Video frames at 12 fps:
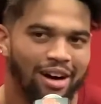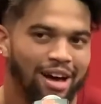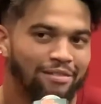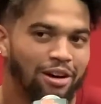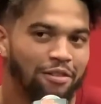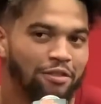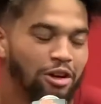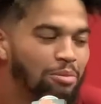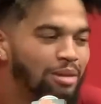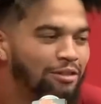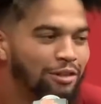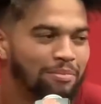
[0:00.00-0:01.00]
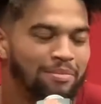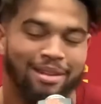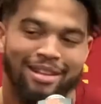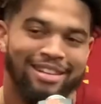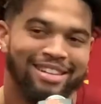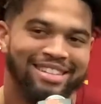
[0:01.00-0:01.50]
I have no film of him.
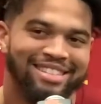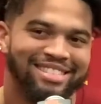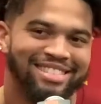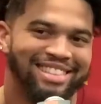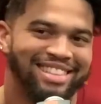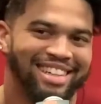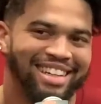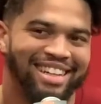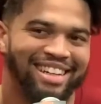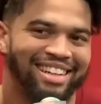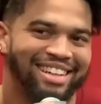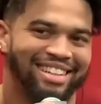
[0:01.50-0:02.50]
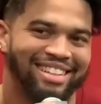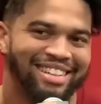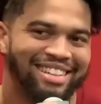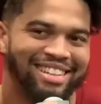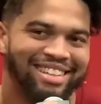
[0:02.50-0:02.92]
And Caleb,